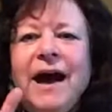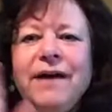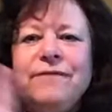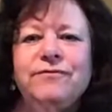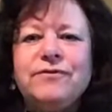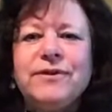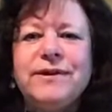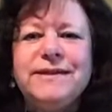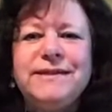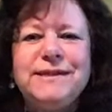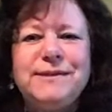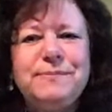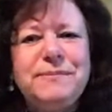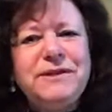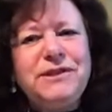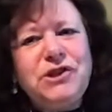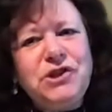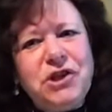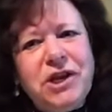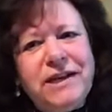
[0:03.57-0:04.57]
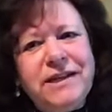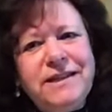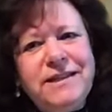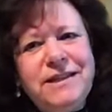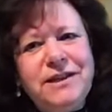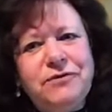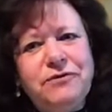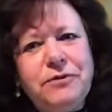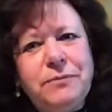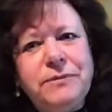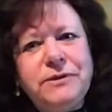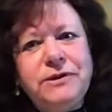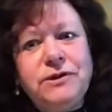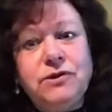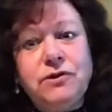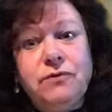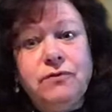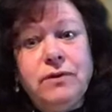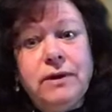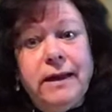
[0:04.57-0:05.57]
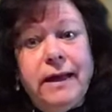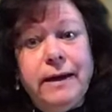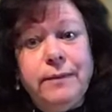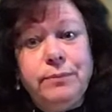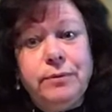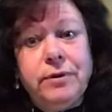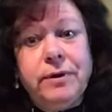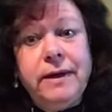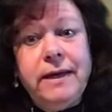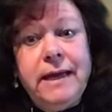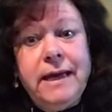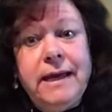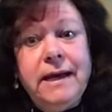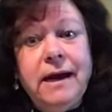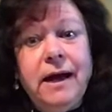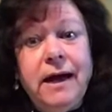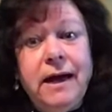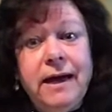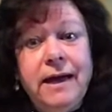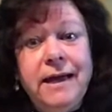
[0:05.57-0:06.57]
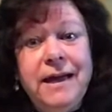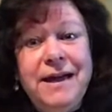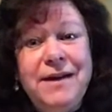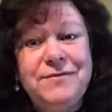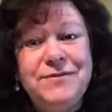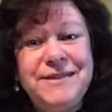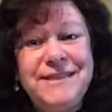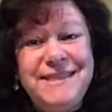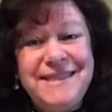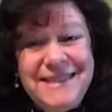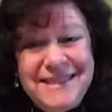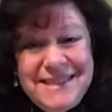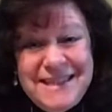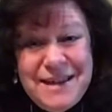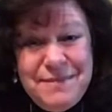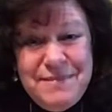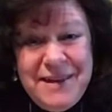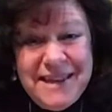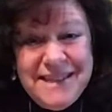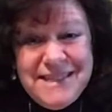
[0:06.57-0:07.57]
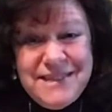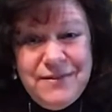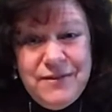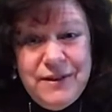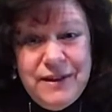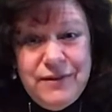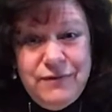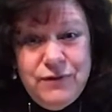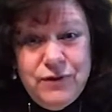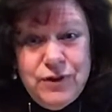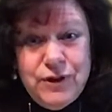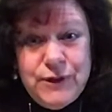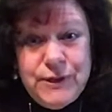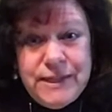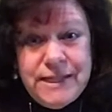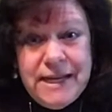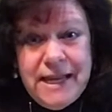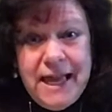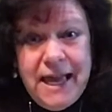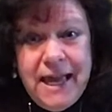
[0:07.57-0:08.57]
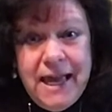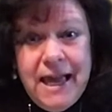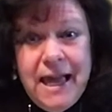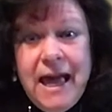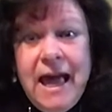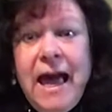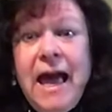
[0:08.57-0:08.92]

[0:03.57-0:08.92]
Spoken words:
Hi friends, Miss Janet here from the Stouffville Library, and I have a STEM activity for you today.